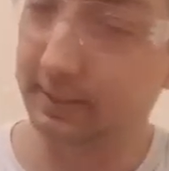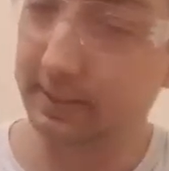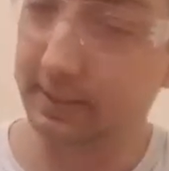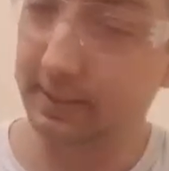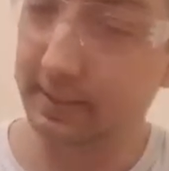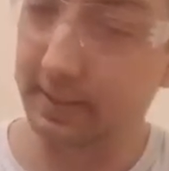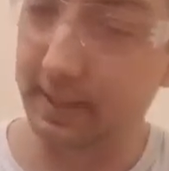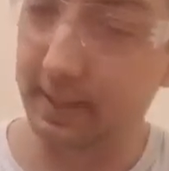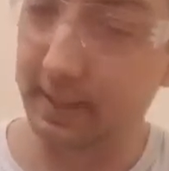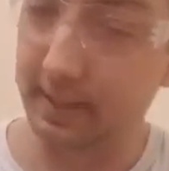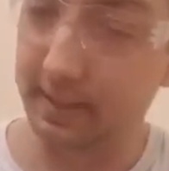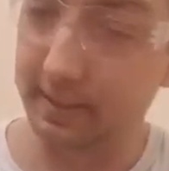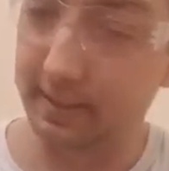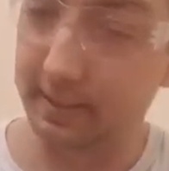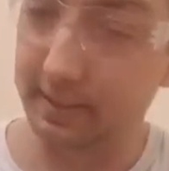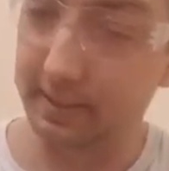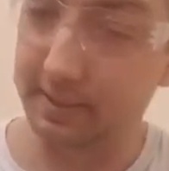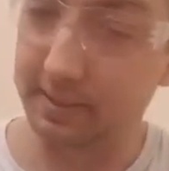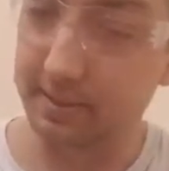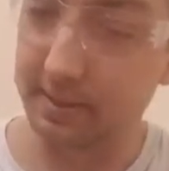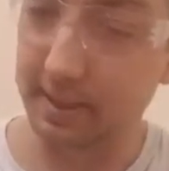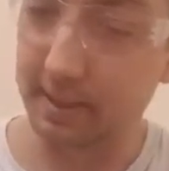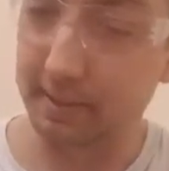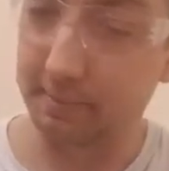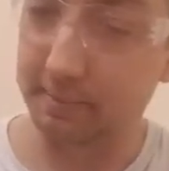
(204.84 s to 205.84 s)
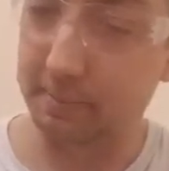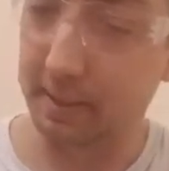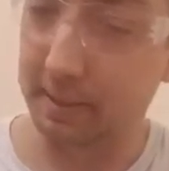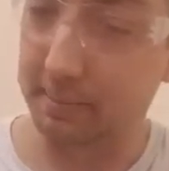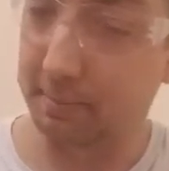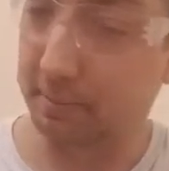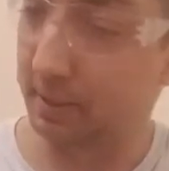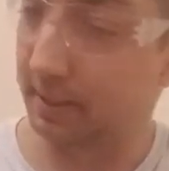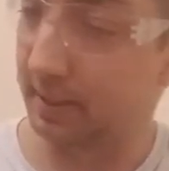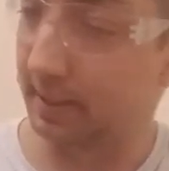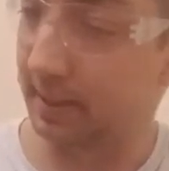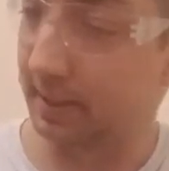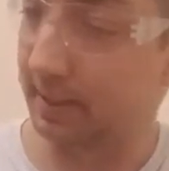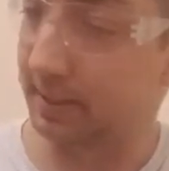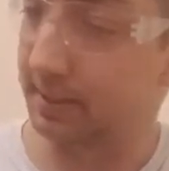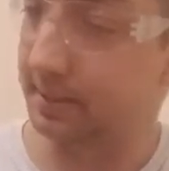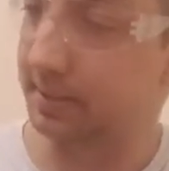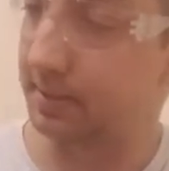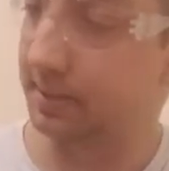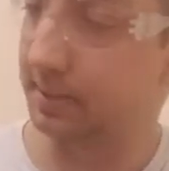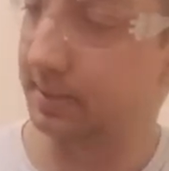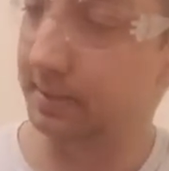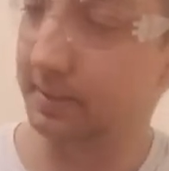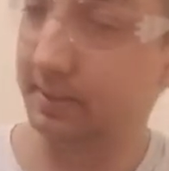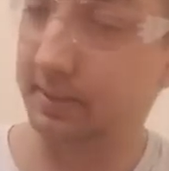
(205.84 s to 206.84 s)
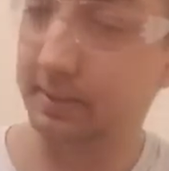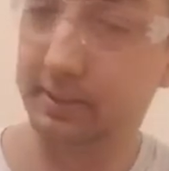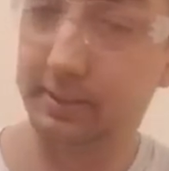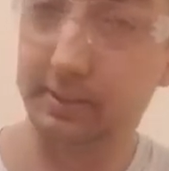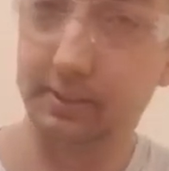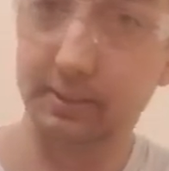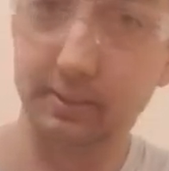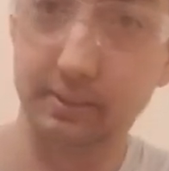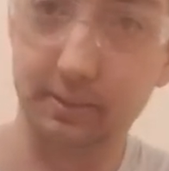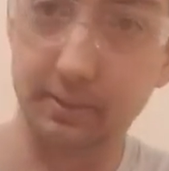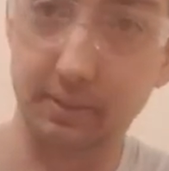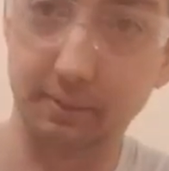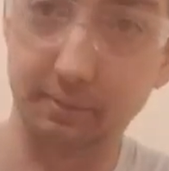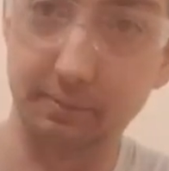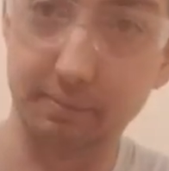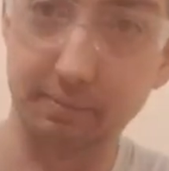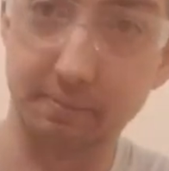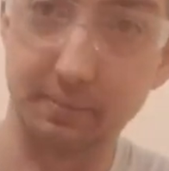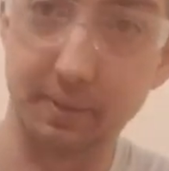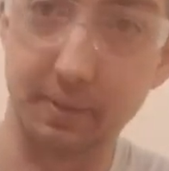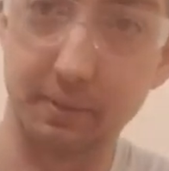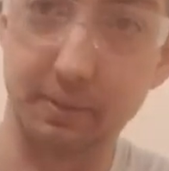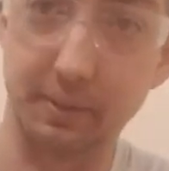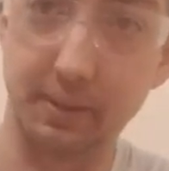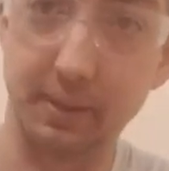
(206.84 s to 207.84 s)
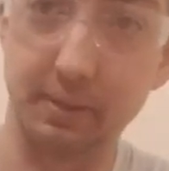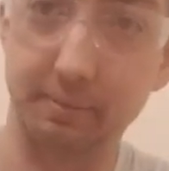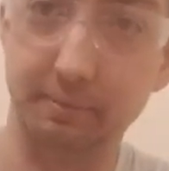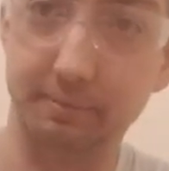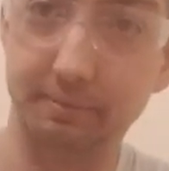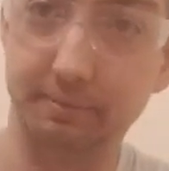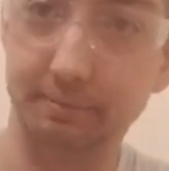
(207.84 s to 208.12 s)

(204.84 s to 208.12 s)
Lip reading: and sandpaper, that is. So here we go.